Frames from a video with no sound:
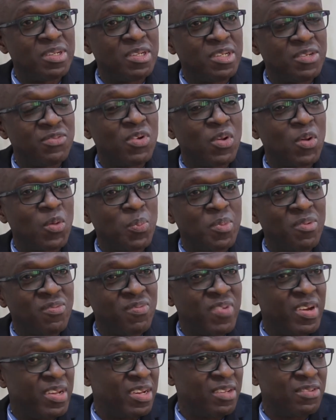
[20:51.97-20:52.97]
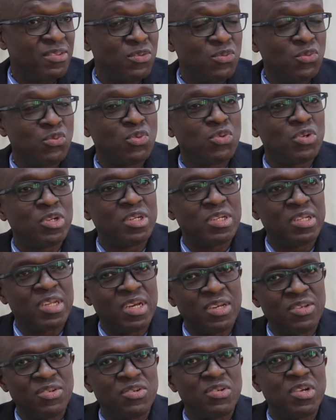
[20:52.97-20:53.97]
the development finance institution in
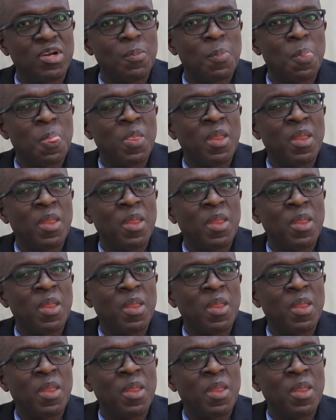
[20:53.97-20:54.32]
Nigeria,